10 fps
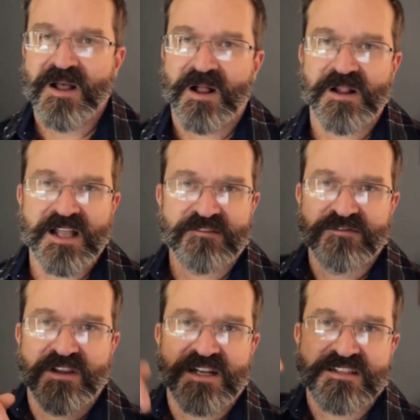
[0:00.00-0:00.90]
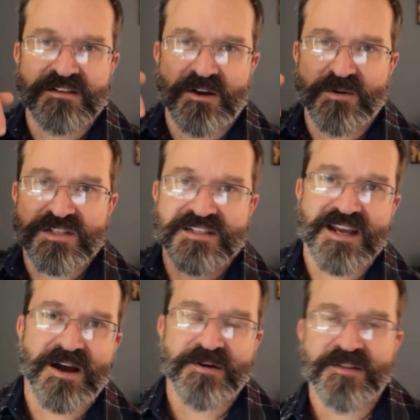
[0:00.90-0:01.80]
I'll have lots of notes
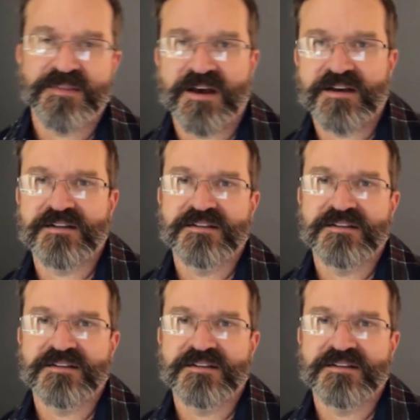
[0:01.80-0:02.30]
down in the